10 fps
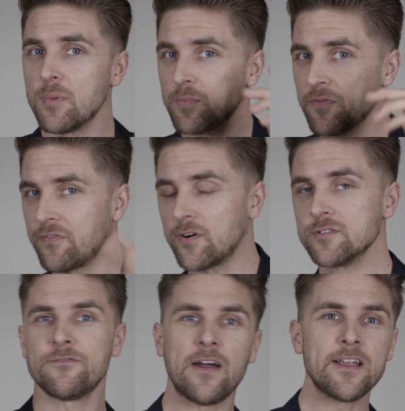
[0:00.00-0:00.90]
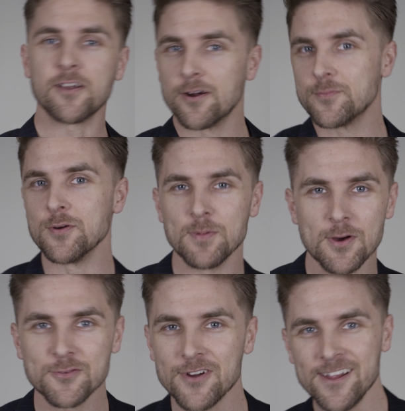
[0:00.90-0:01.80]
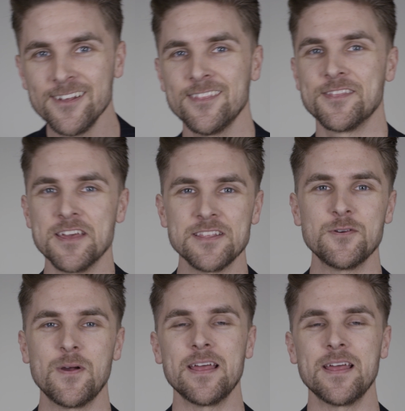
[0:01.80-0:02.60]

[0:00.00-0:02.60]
But before you fire up your blow dryer, then you